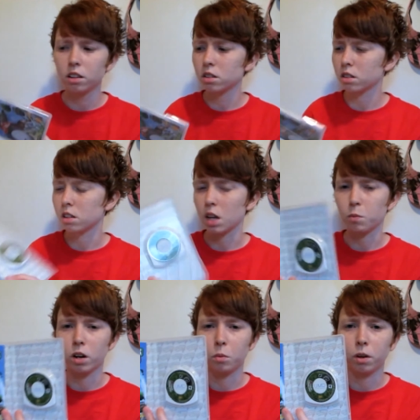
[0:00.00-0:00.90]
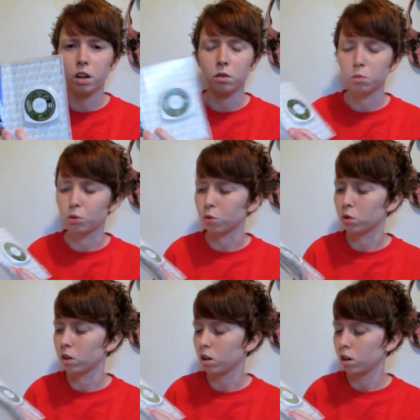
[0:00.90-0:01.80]
this is the same one I played
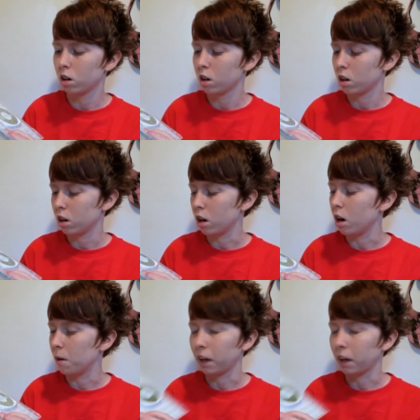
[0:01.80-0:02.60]
before. I